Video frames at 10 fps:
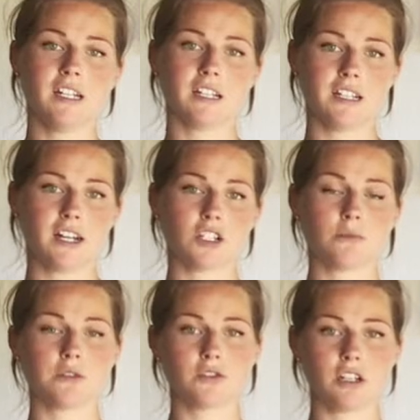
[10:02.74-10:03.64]
and attach some
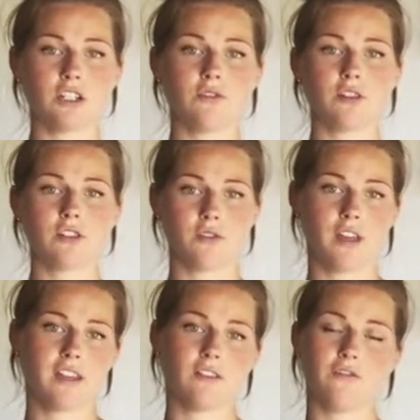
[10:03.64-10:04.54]
screen to it so
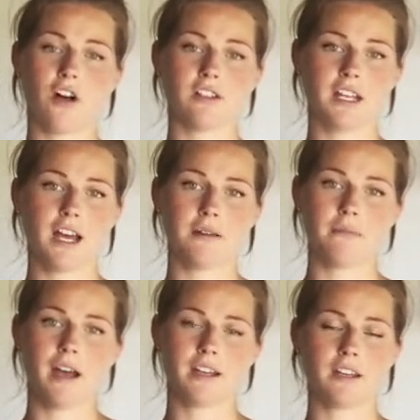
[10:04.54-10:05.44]
that in the fall time
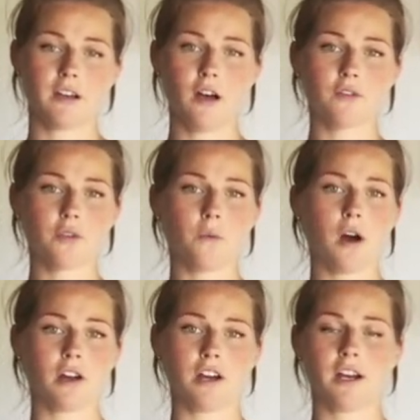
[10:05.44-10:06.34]
I can cover the
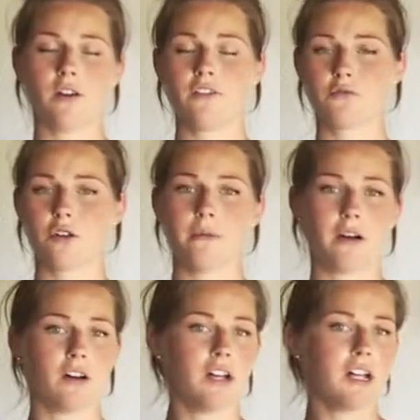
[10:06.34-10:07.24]
water and I don't have to worry
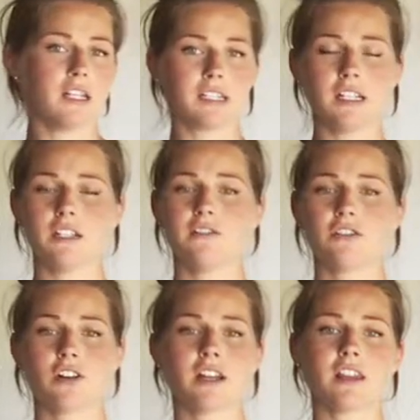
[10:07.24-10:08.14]
about leaves
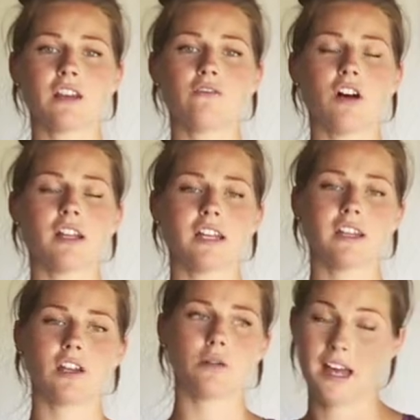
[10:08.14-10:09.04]
or anything falling in
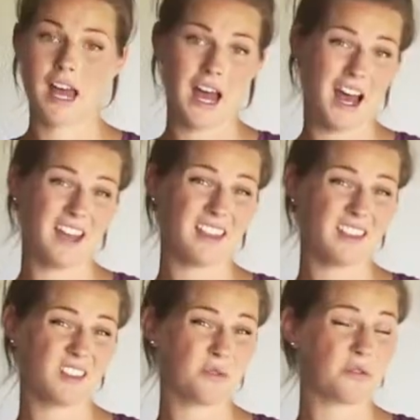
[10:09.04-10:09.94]
there. I think
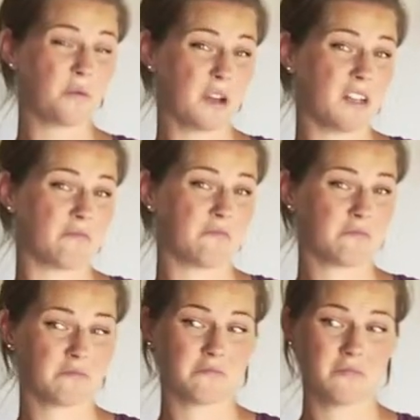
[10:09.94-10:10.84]
this was a win.
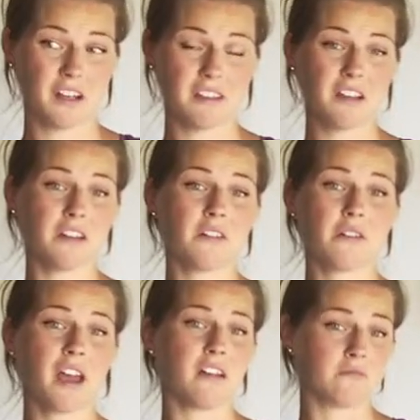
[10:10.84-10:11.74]
I think I did
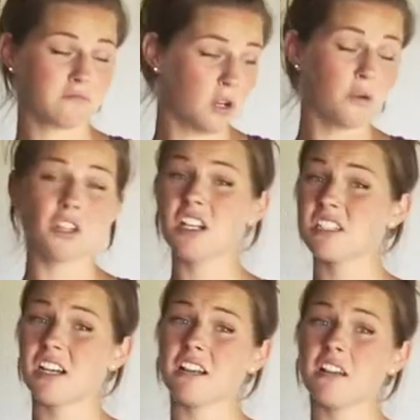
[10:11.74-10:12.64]
okay. No one lost
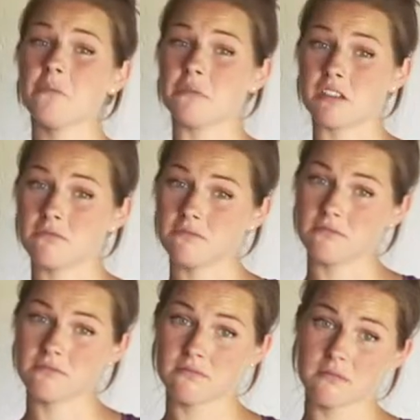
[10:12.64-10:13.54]
any limbs.
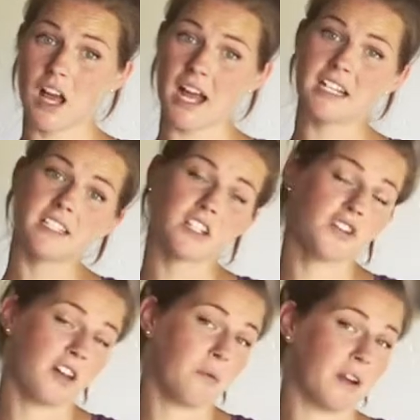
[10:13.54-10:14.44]
I'd consider
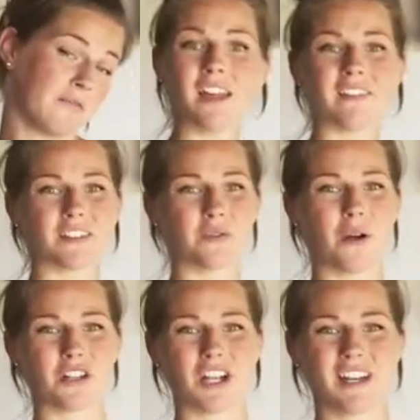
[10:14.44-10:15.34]
that a win. Thanks for
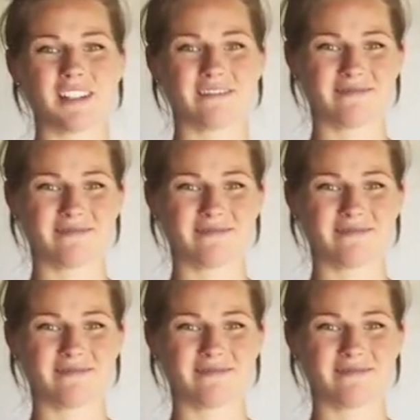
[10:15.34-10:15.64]
watching, guys.